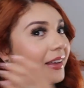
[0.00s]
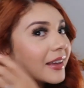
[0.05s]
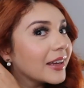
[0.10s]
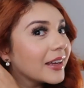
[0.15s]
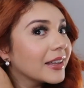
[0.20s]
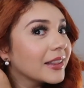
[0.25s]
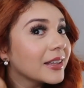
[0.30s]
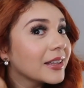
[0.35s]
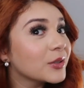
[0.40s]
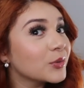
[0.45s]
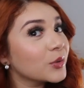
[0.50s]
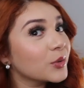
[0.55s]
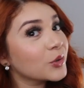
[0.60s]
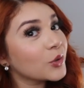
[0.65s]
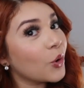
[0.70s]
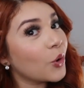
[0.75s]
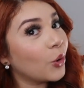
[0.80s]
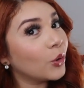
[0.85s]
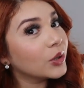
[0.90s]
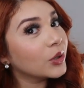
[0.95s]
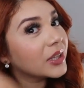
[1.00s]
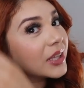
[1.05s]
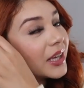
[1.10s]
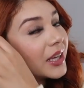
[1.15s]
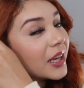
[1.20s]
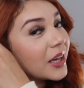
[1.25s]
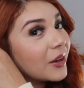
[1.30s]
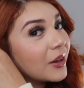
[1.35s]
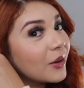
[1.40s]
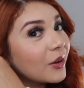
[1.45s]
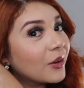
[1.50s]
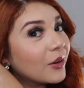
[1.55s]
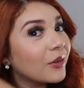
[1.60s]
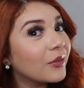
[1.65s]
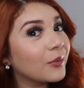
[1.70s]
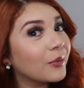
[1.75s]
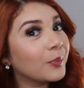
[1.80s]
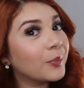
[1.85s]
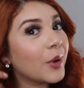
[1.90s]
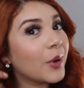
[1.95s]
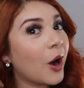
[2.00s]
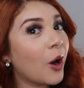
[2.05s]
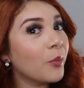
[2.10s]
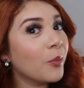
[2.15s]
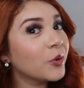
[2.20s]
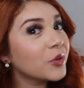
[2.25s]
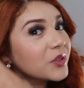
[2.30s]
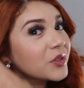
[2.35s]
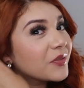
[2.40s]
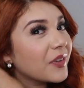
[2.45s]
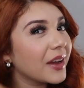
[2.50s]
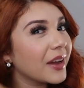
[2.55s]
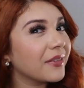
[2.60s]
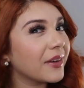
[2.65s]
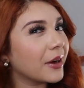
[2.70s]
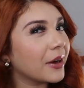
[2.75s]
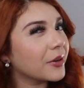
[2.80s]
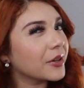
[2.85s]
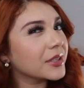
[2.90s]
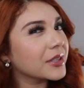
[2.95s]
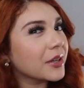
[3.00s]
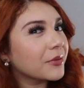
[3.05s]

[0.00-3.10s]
And this was only almost 5 hours.